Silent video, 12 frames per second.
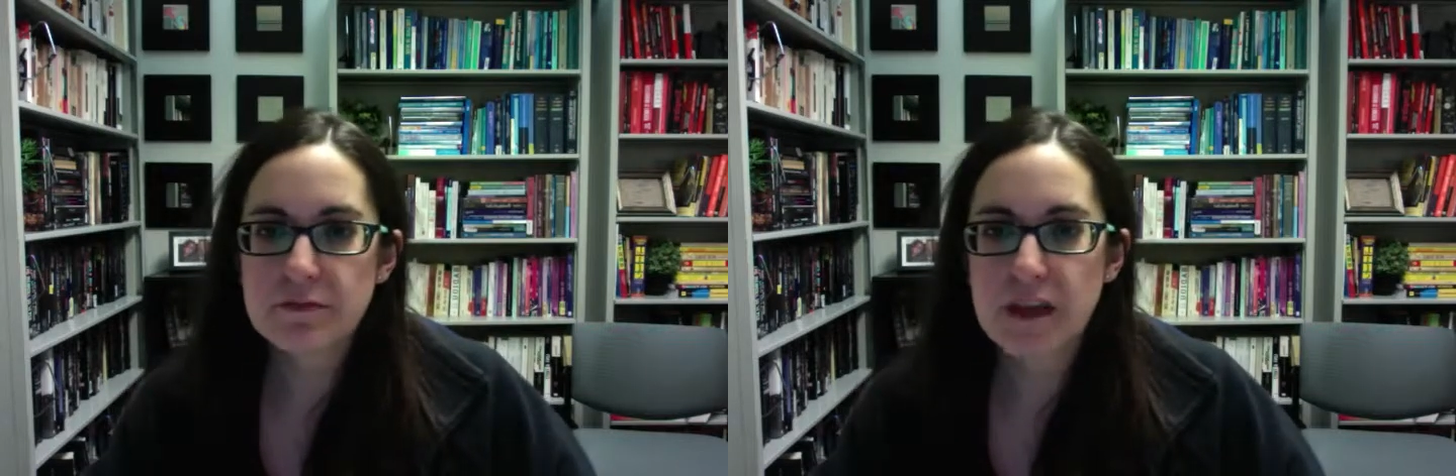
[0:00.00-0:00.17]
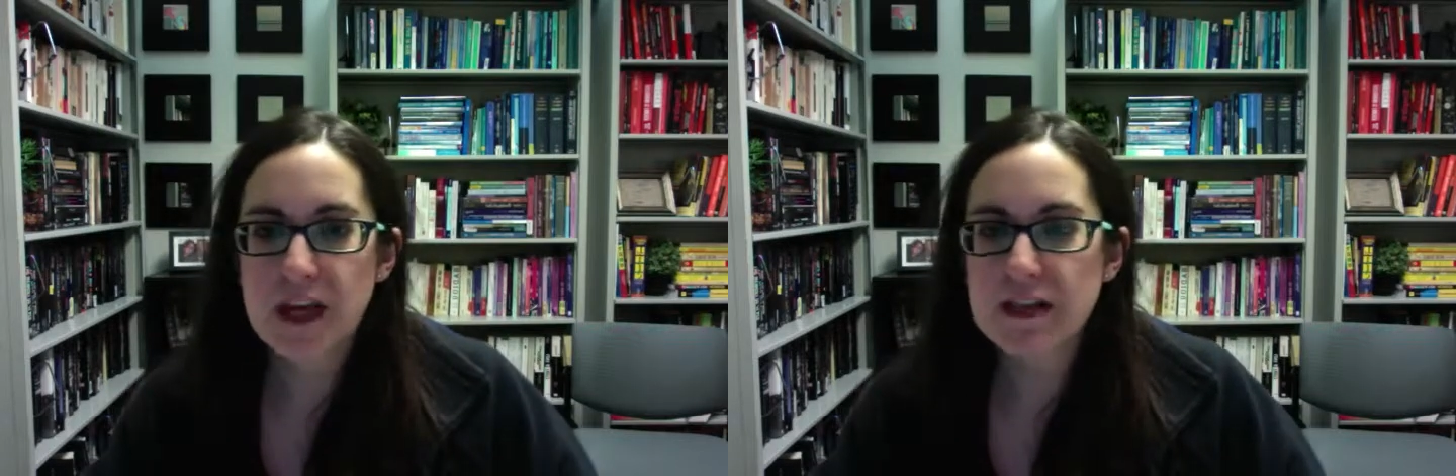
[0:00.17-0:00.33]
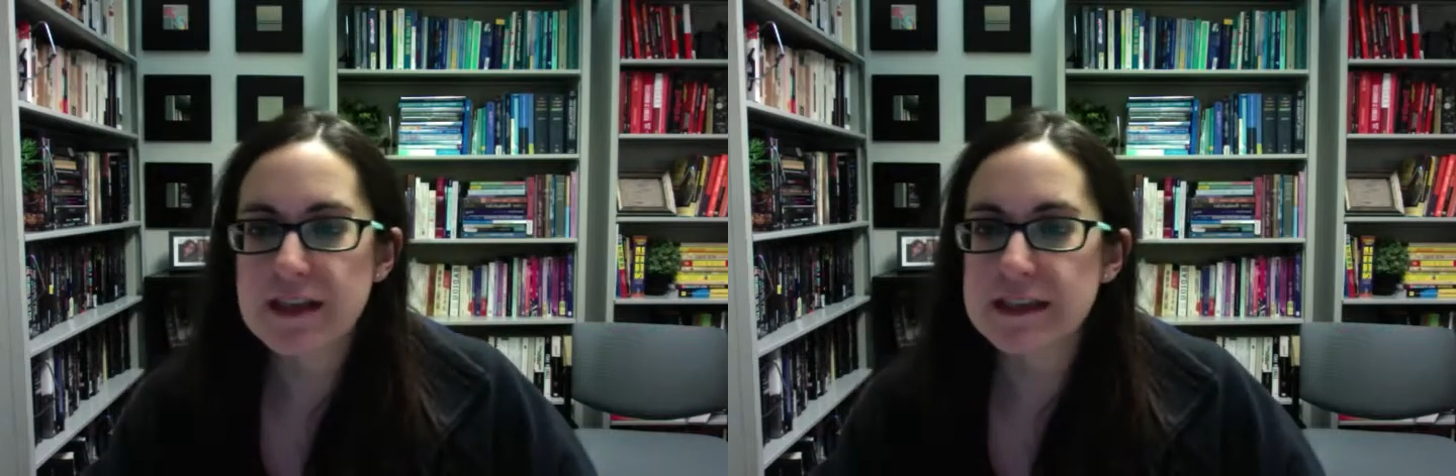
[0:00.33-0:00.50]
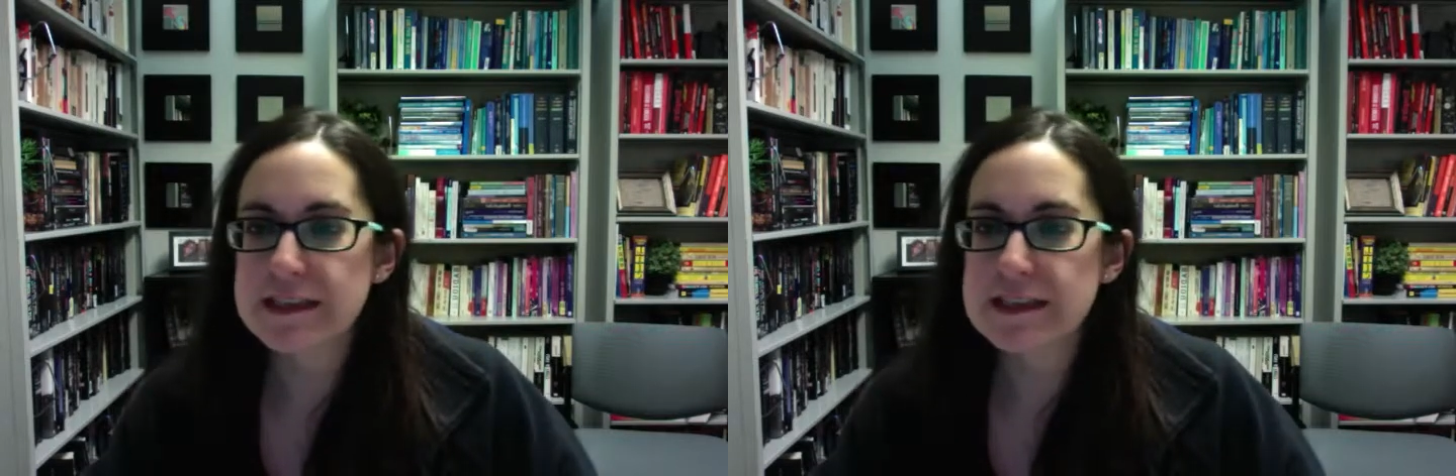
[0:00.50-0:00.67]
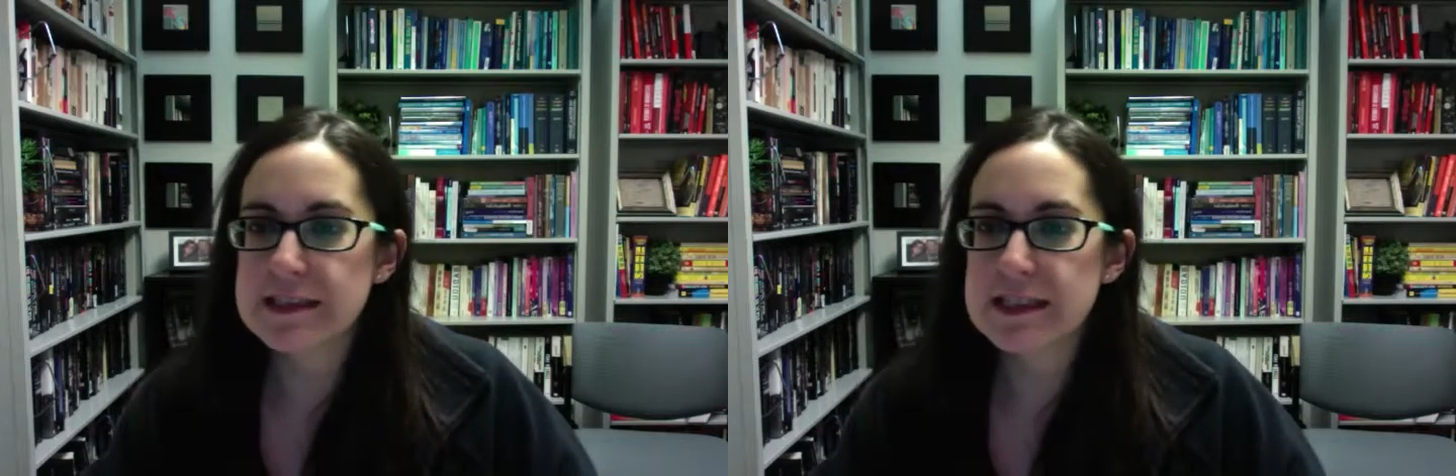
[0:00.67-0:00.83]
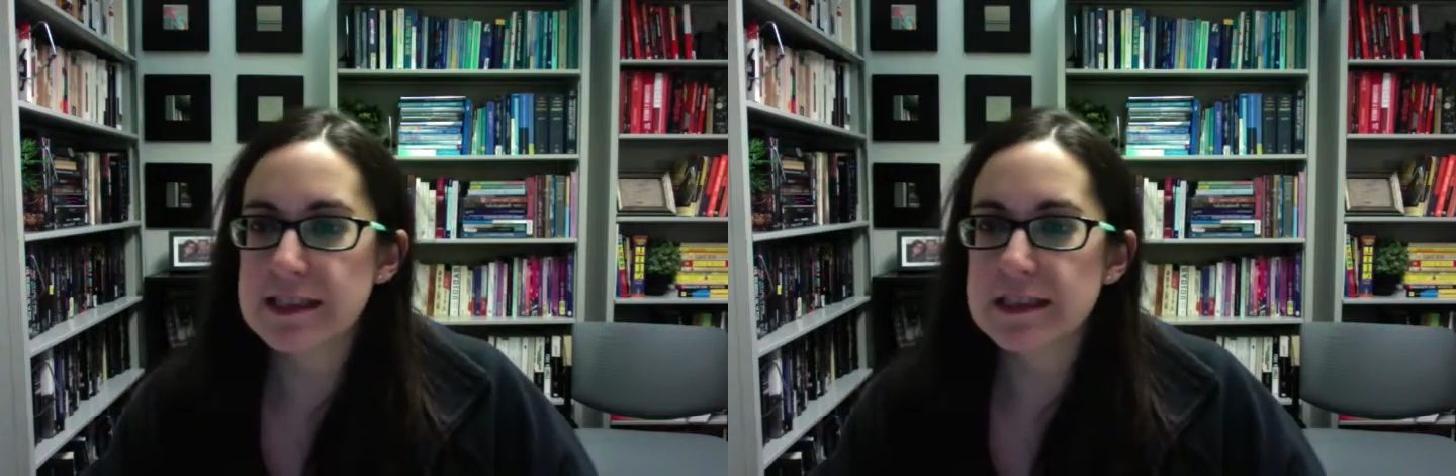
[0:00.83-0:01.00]
All right,
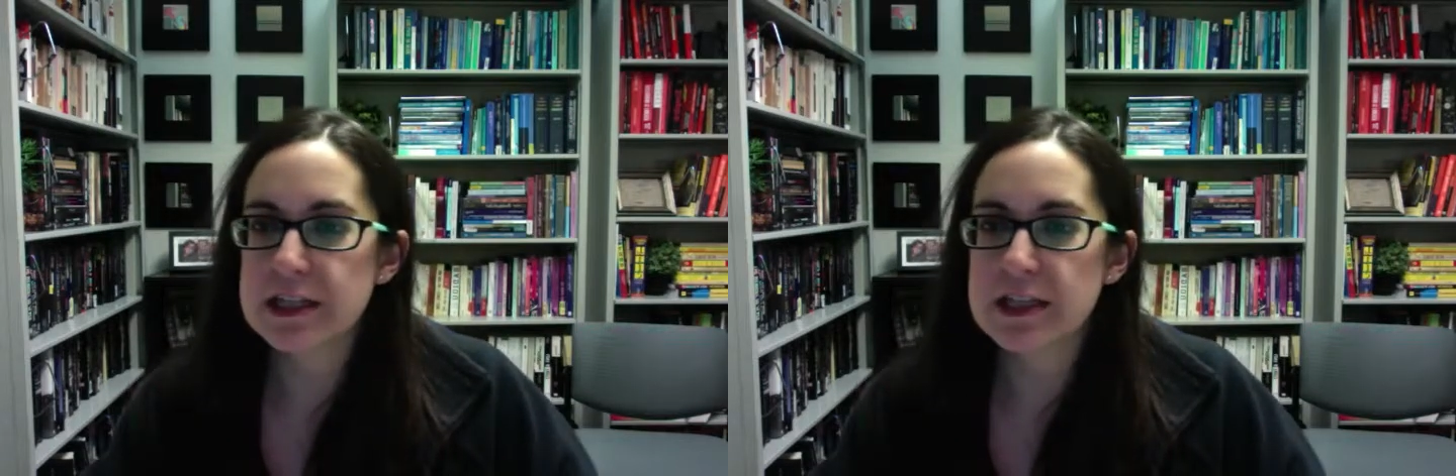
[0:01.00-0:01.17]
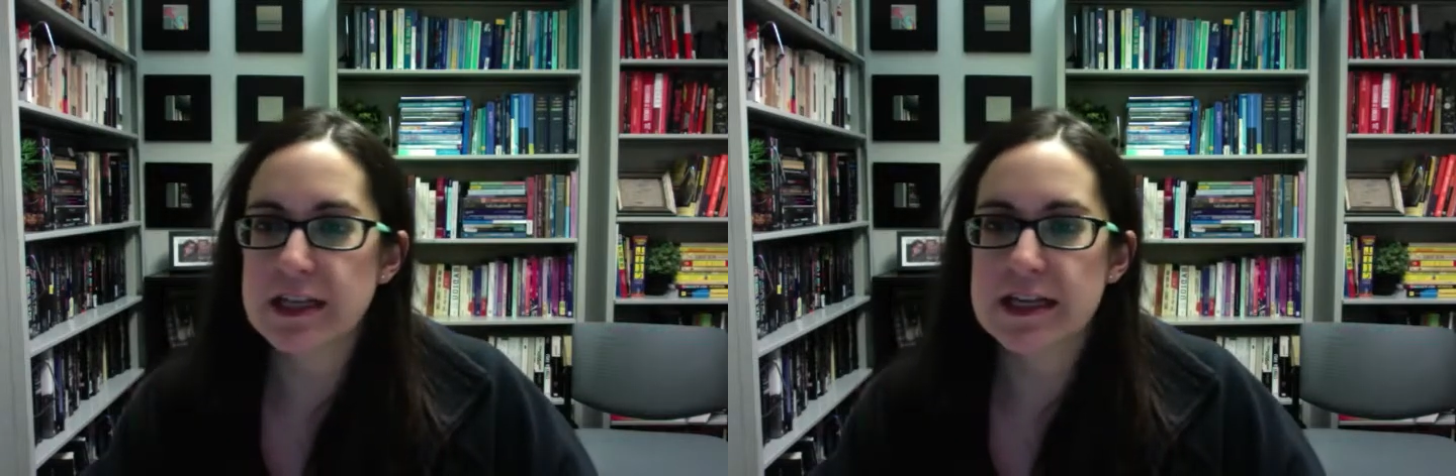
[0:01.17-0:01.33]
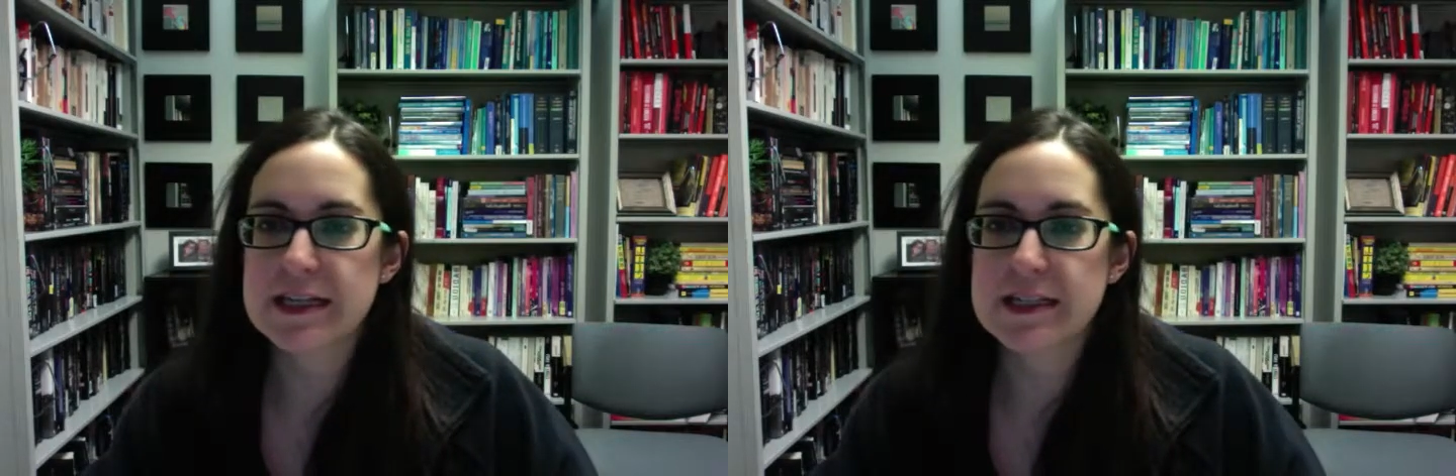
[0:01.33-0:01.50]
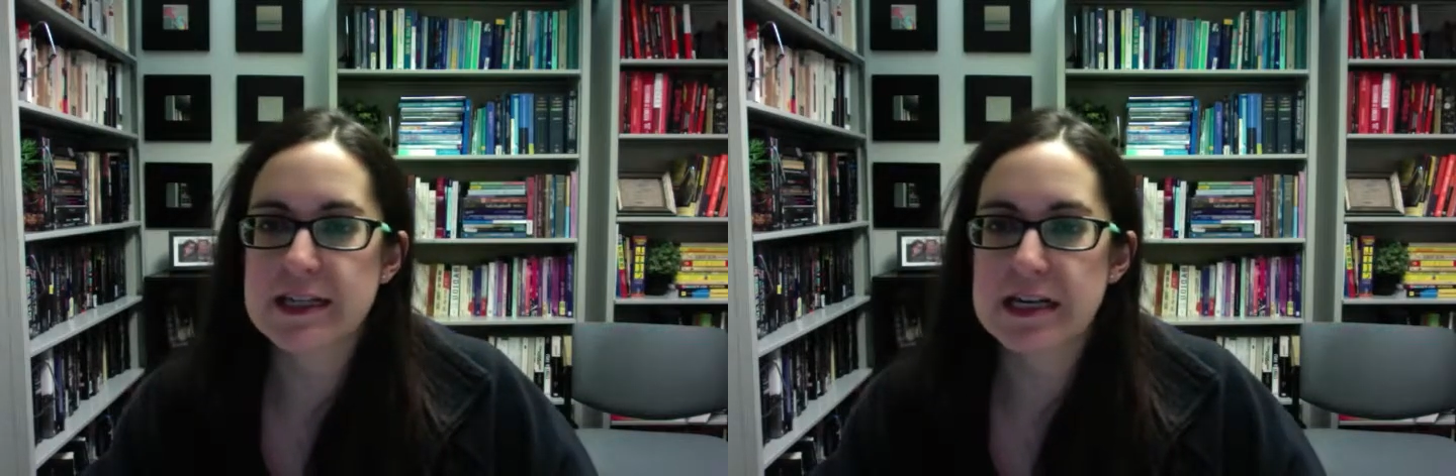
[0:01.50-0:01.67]
let's take a look at